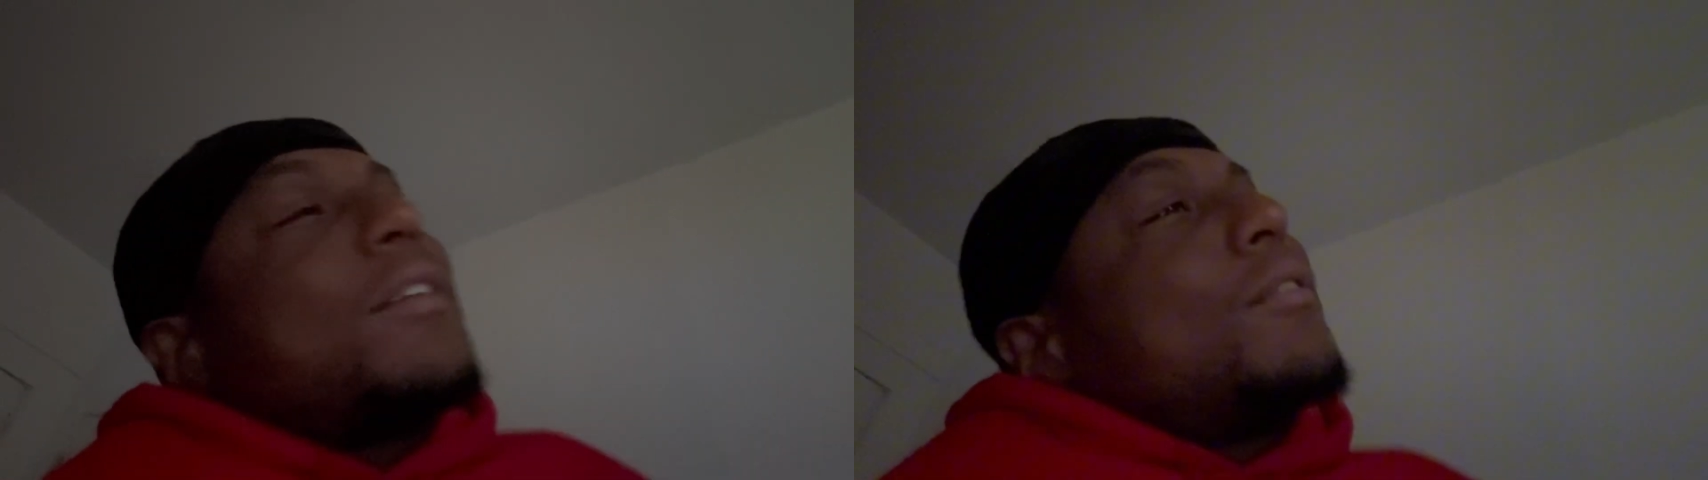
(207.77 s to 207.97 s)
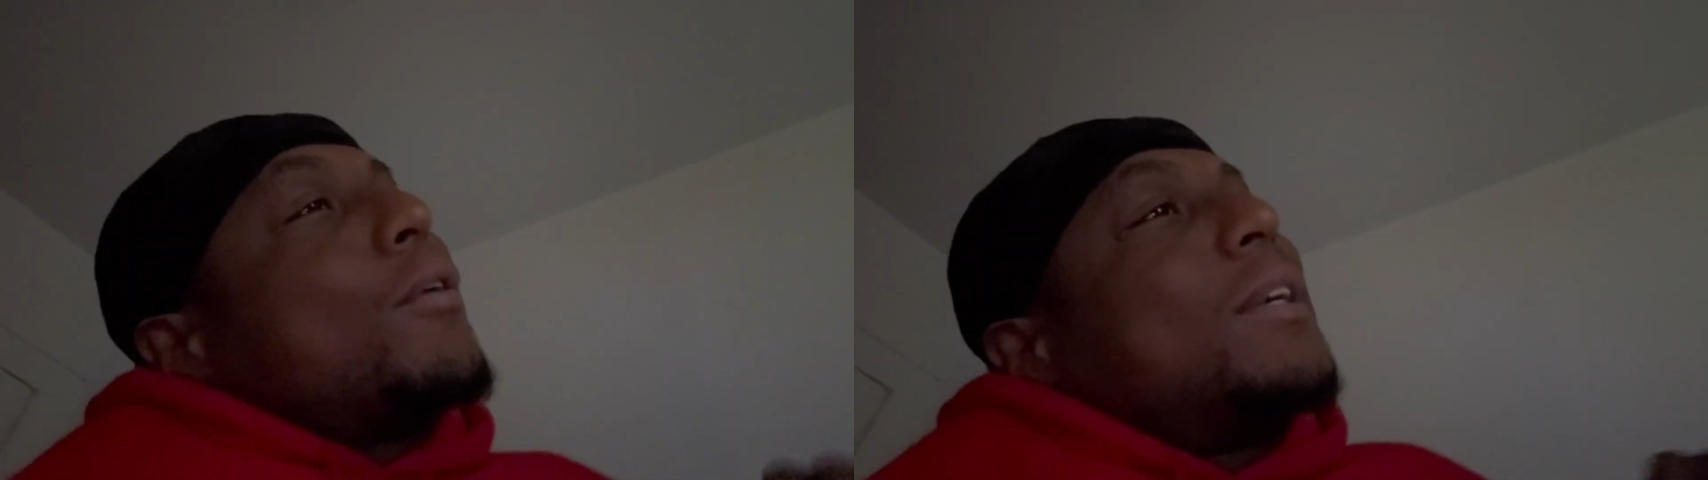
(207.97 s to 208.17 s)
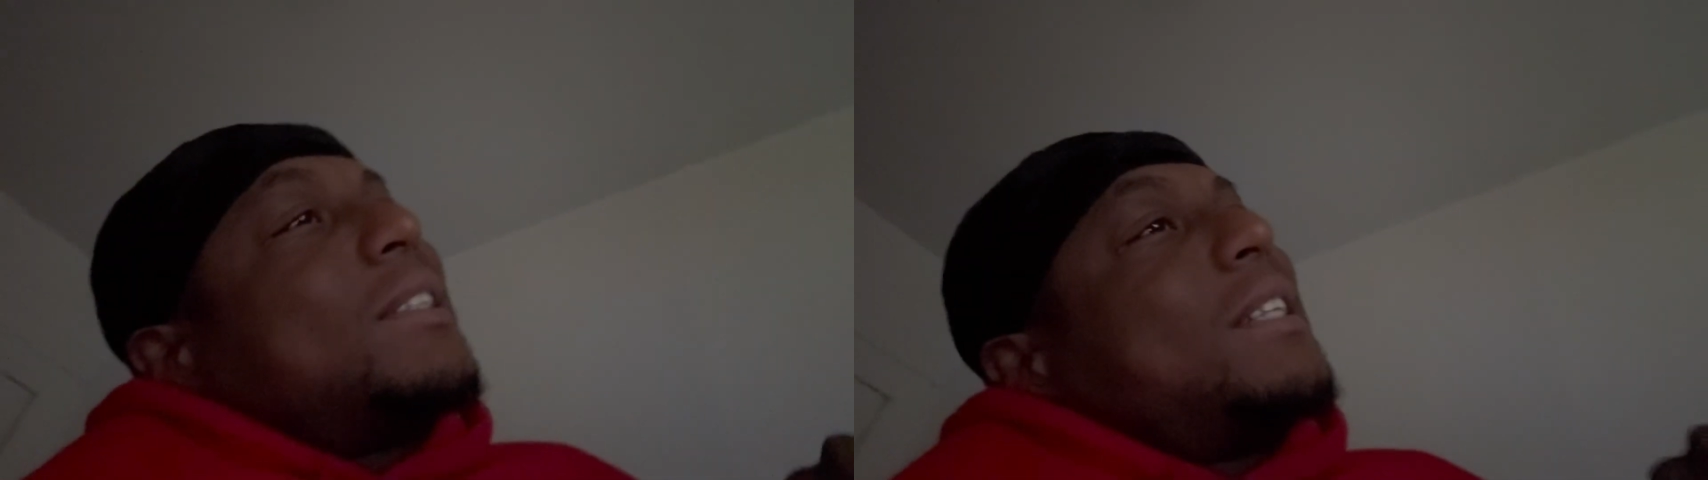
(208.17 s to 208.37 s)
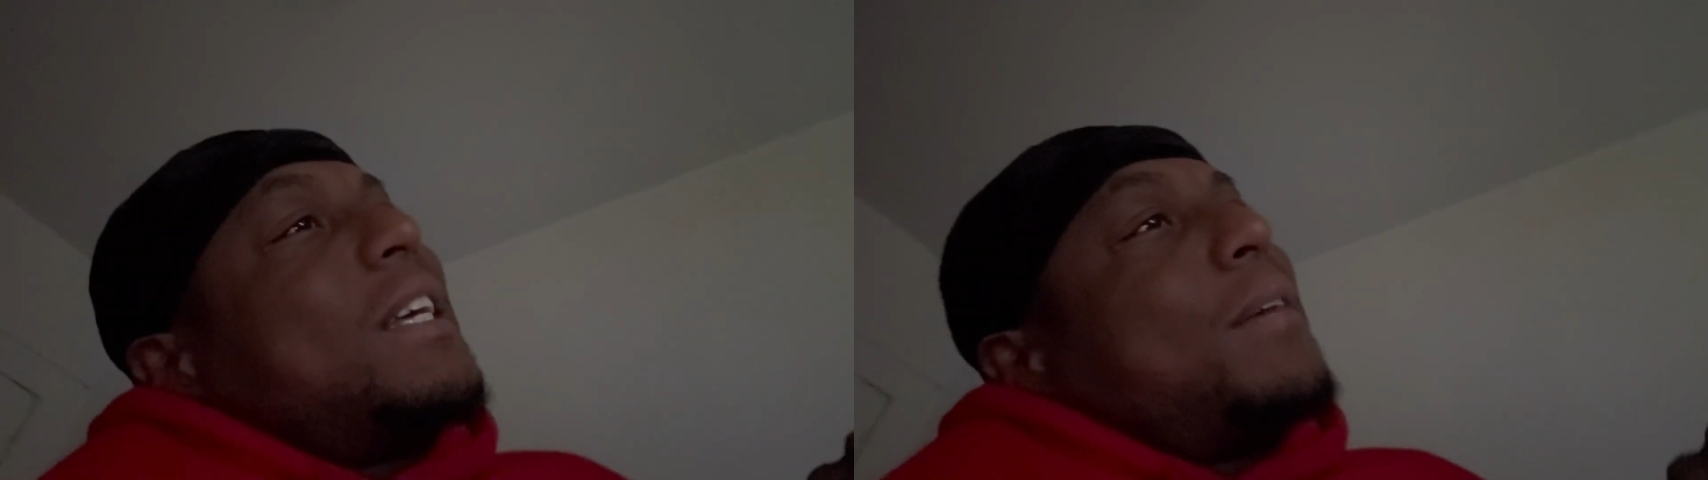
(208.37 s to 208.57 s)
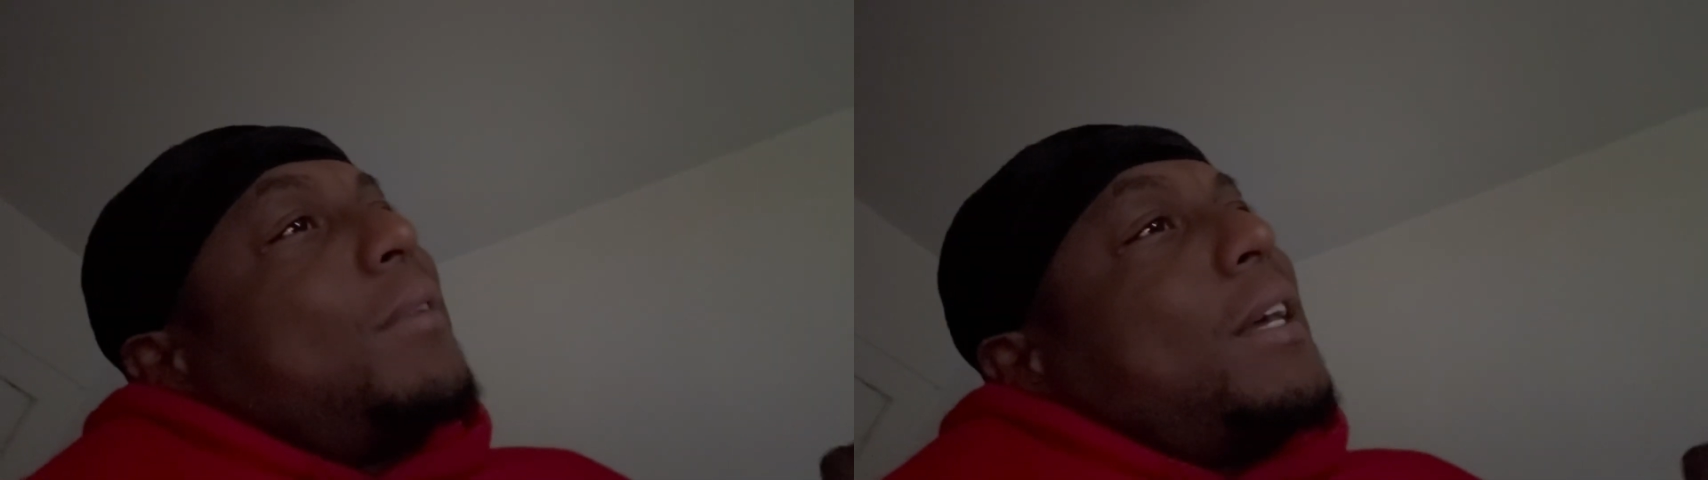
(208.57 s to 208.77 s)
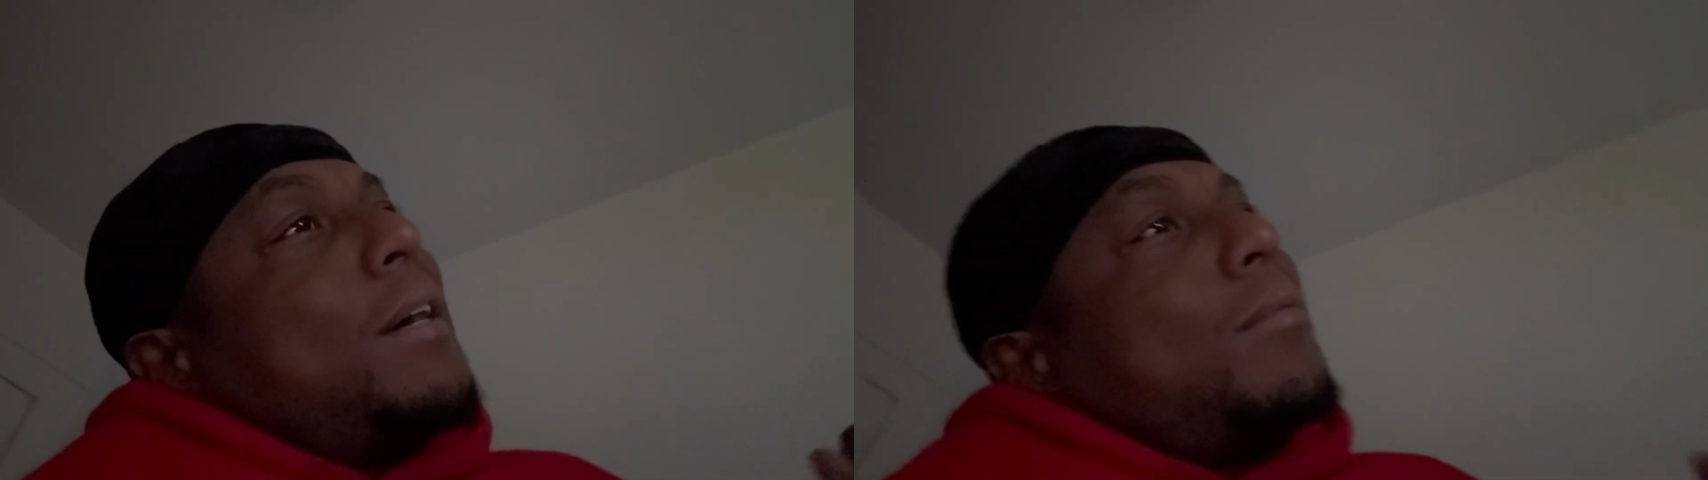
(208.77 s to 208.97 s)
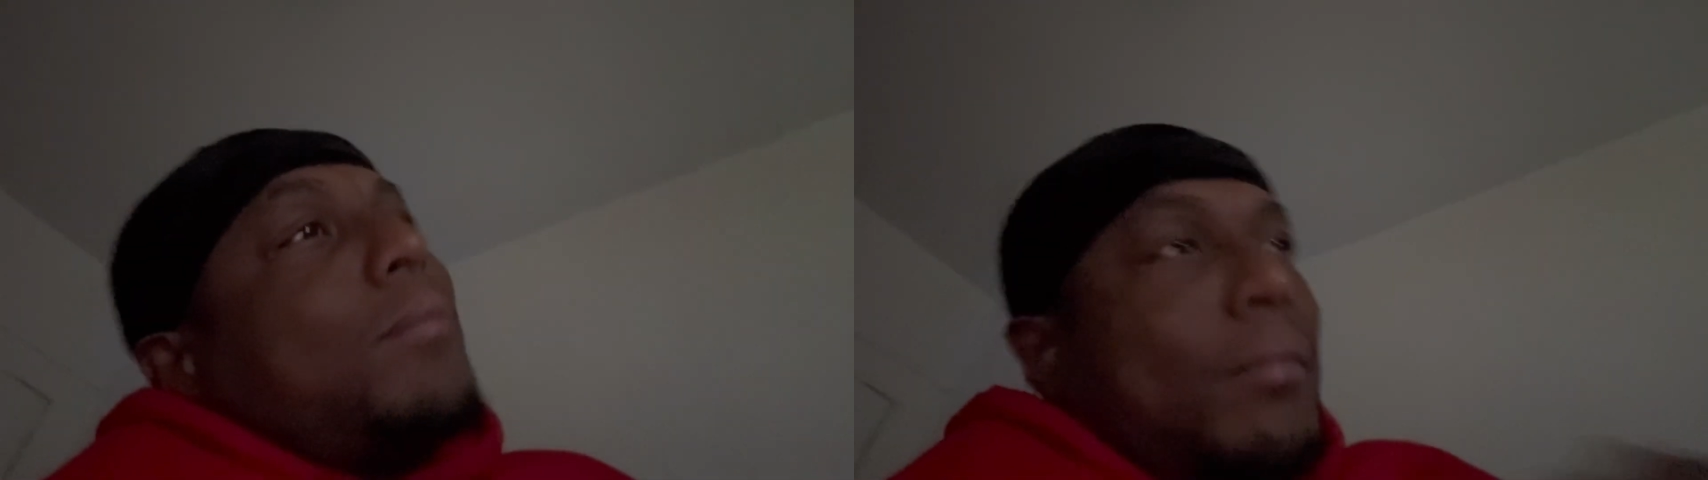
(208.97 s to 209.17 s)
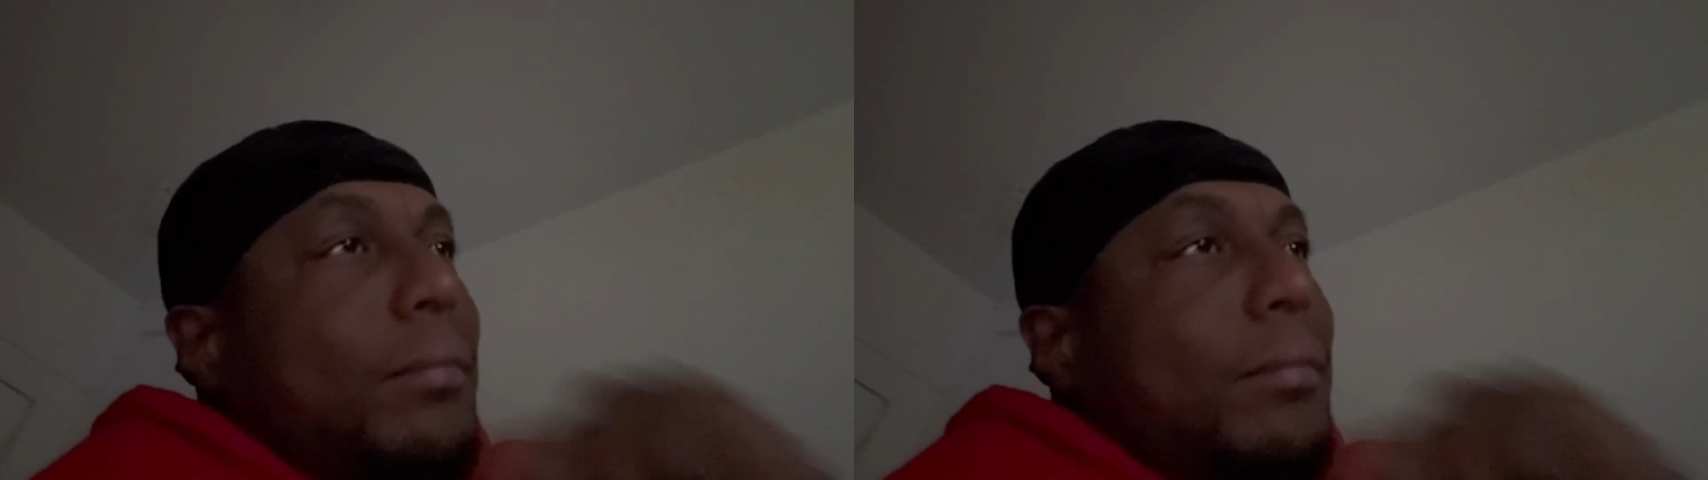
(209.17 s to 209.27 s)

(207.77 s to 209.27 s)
I have no reason to hit me up.